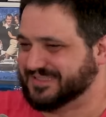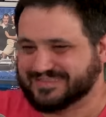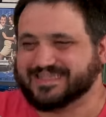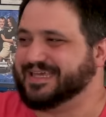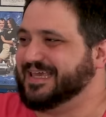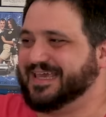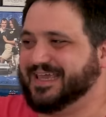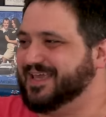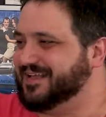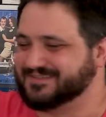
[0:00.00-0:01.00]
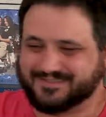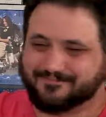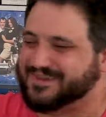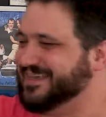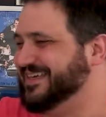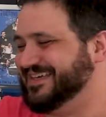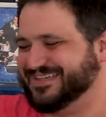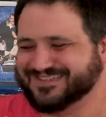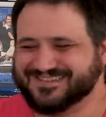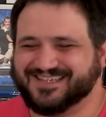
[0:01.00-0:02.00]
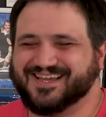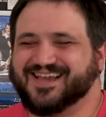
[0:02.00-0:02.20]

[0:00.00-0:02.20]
a D and some E's.